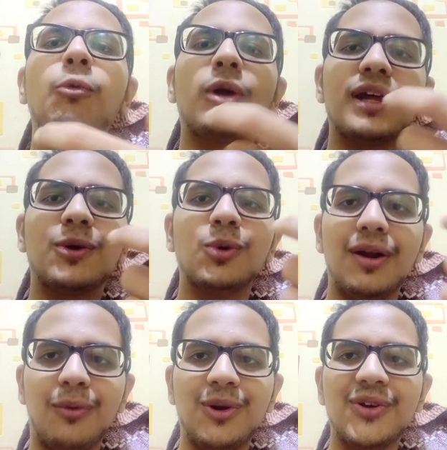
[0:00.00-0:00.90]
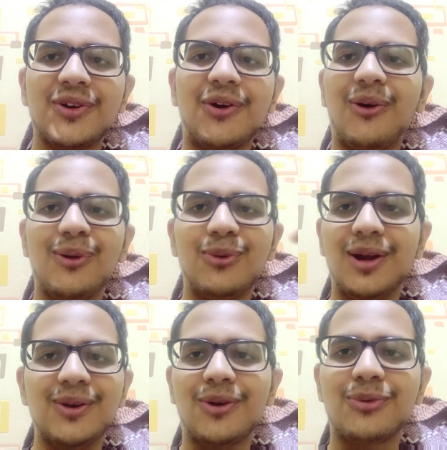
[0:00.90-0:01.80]
who I'd want to call, who
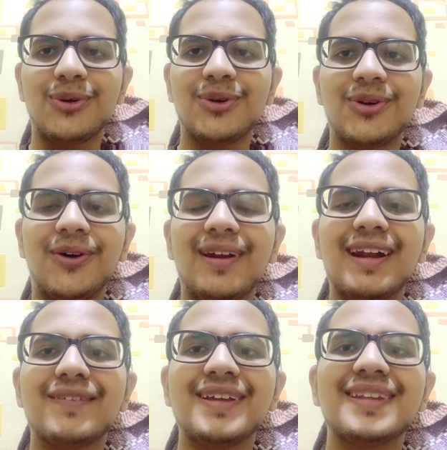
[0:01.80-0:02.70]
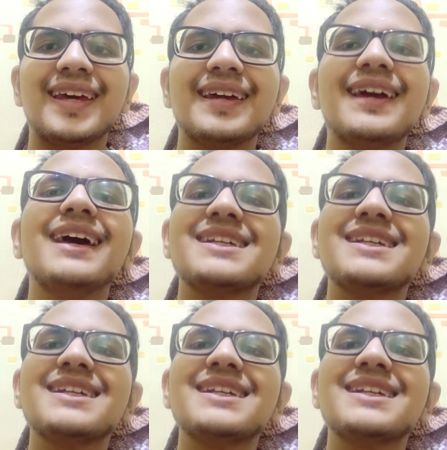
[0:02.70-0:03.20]
I'd not want to call, and everything.